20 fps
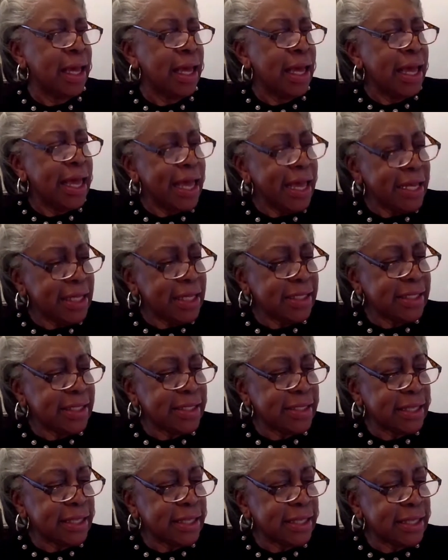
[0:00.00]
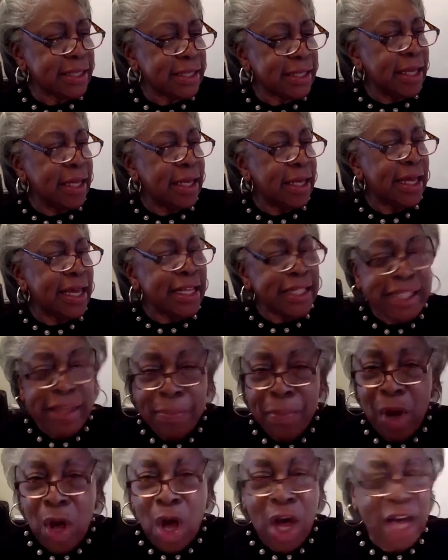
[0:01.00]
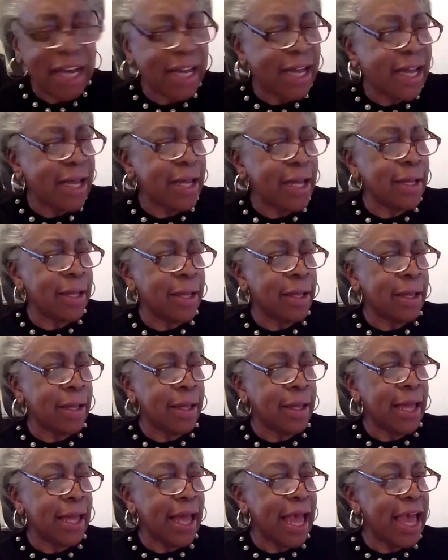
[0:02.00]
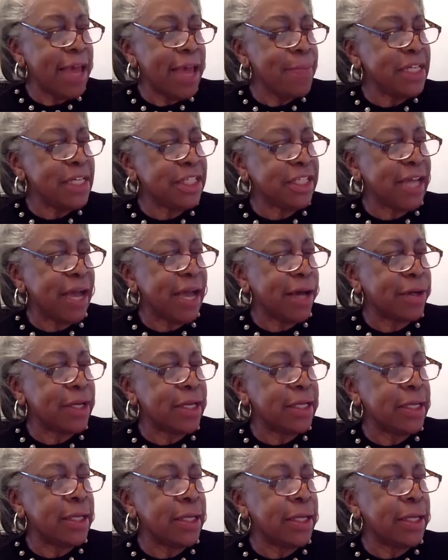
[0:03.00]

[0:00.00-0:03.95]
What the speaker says: It's it's a book, Amy shouted.